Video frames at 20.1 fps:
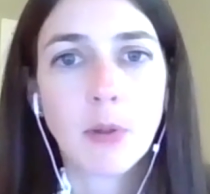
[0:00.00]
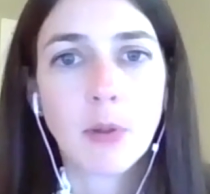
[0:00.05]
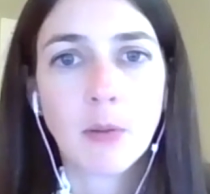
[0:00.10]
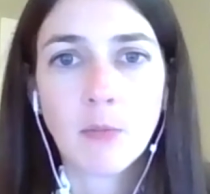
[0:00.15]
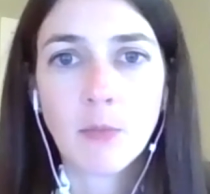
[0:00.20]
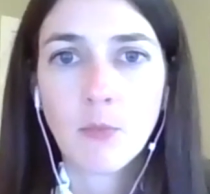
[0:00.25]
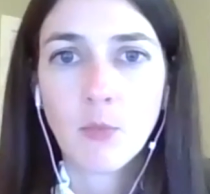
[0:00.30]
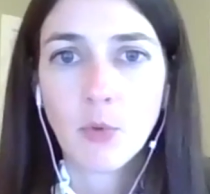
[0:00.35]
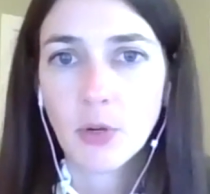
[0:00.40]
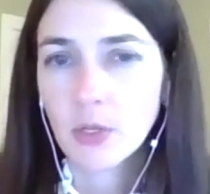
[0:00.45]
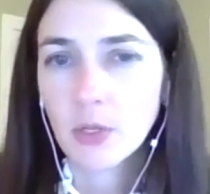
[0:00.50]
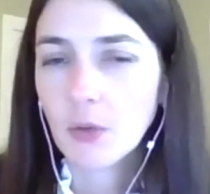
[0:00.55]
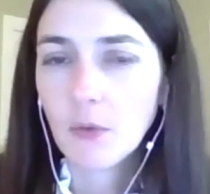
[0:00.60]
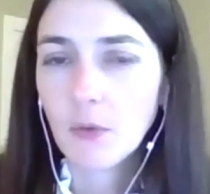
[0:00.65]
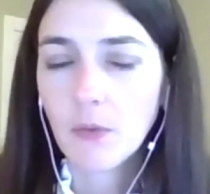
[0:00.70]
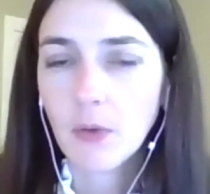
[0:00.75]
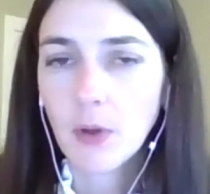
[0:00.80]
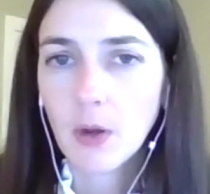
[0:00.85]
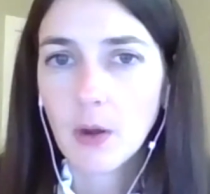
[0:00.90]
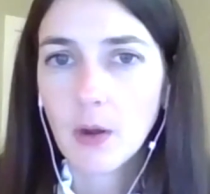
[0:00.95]
be more
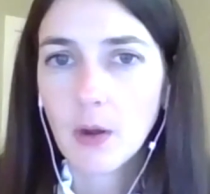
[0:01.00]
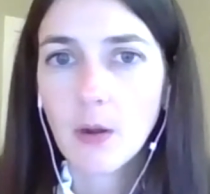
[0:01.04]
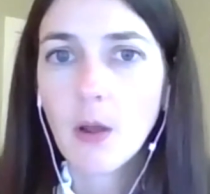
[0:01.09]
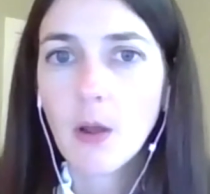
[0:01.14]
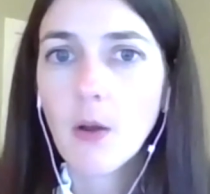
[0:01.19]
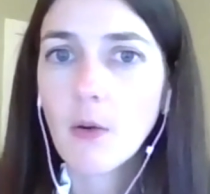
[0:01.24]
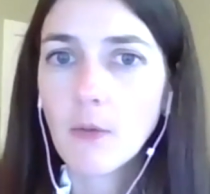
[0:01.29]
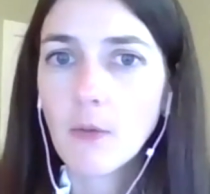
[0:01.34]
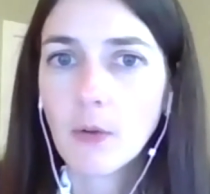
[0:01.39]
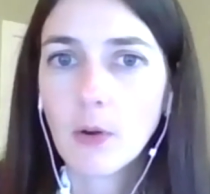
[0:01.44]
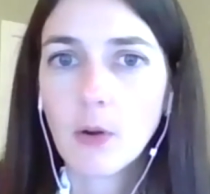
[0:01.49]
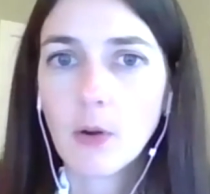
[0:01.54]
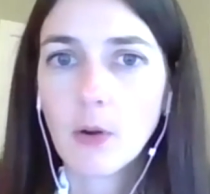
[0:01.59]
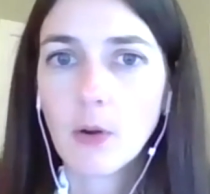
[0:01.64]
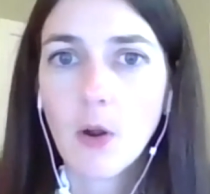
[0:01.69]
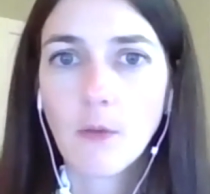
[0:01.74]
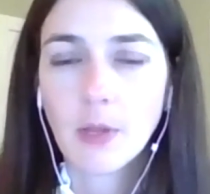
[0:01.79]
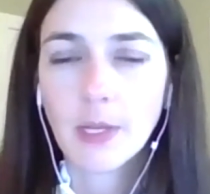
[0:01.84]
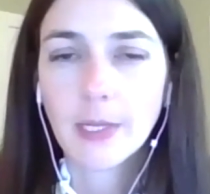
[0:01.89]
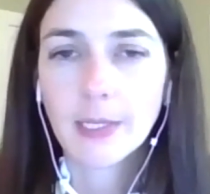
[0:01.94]
severe
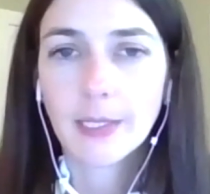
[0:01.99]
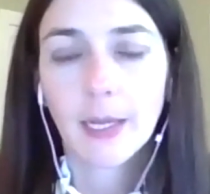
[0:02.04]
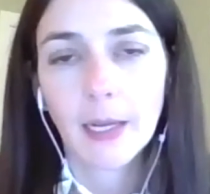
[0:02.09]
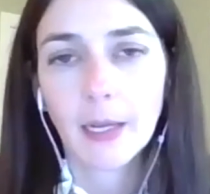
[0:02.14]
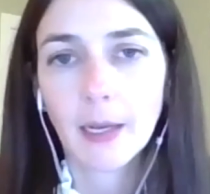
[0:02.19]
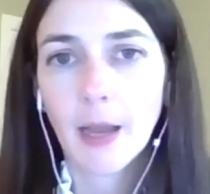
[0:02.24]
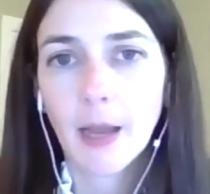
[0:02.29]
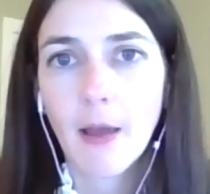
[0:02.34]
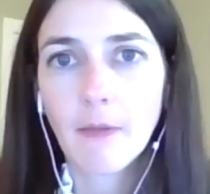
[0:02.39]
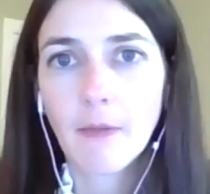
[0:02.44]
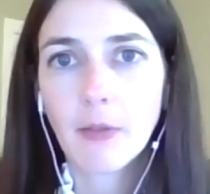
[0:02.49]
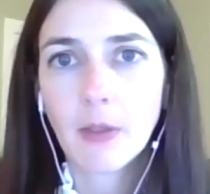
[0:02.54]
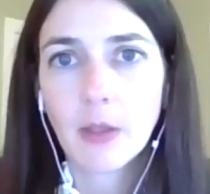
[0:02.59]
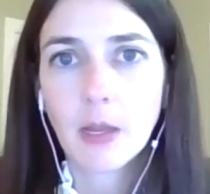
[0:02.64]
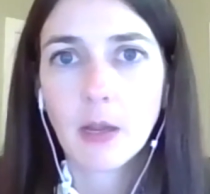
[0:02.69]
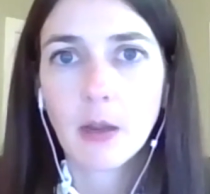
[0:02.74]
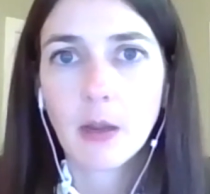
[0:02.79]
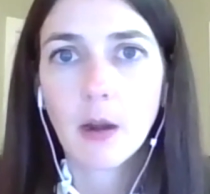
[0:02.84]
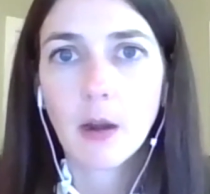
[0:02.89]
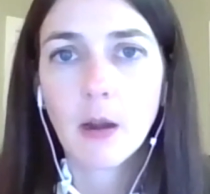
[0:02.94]
over the second half of
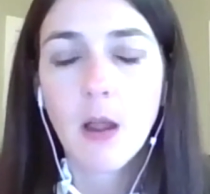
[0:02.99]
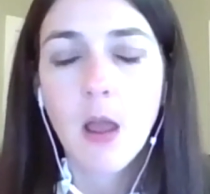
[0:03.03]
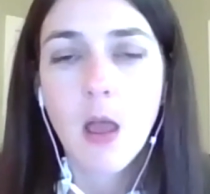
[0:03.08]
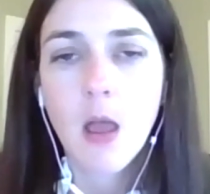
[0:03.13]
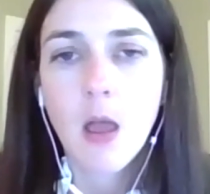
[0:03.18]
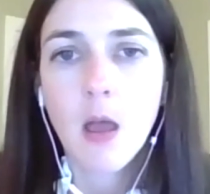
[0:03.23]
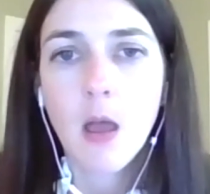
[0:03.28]
the year.